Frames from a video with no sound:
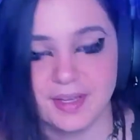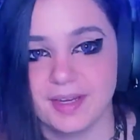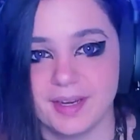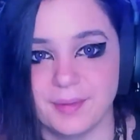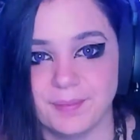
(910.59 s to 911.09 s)

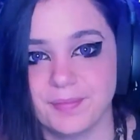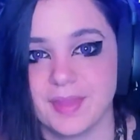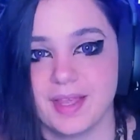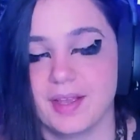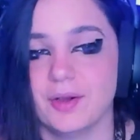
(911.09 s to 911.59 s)
I
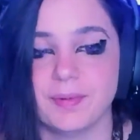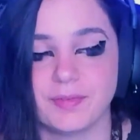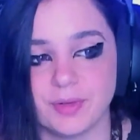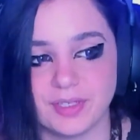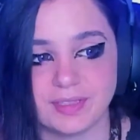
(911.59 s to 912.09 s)
hope
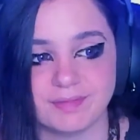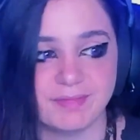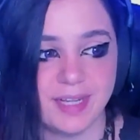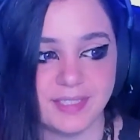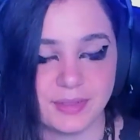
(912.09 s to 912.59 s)
everyone
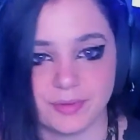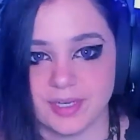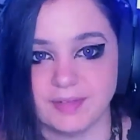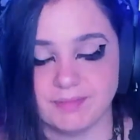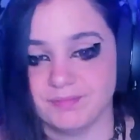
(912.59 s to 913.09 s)
has a
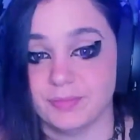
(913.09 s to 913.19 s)
great